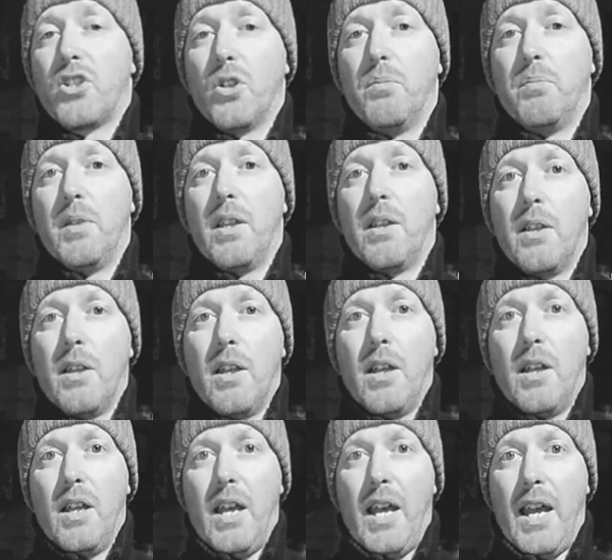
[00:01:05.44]
it should be.
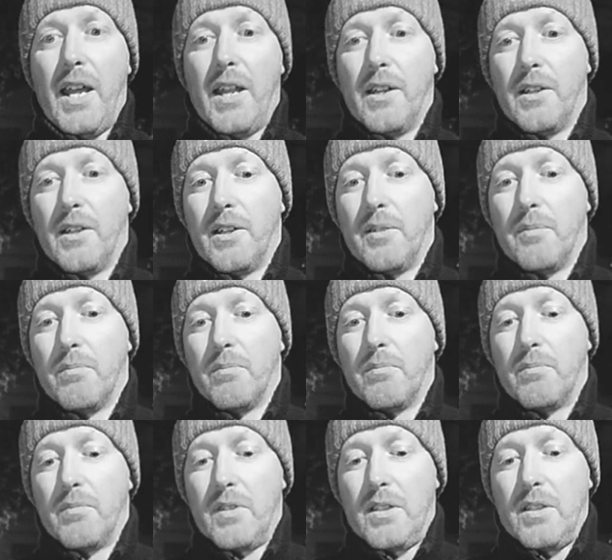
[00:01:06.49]
And
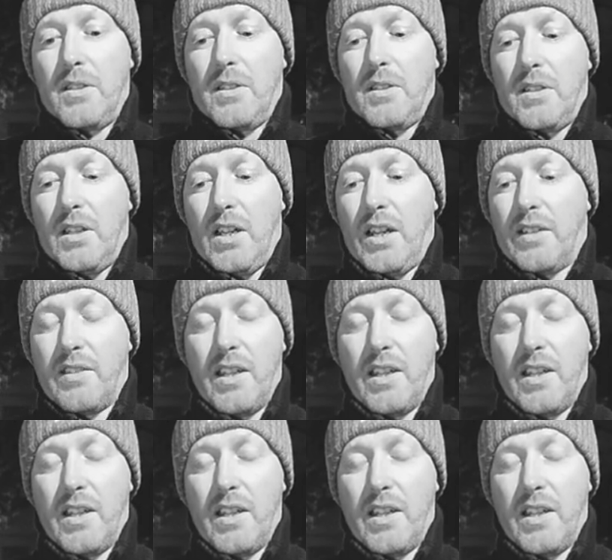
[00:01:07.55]
I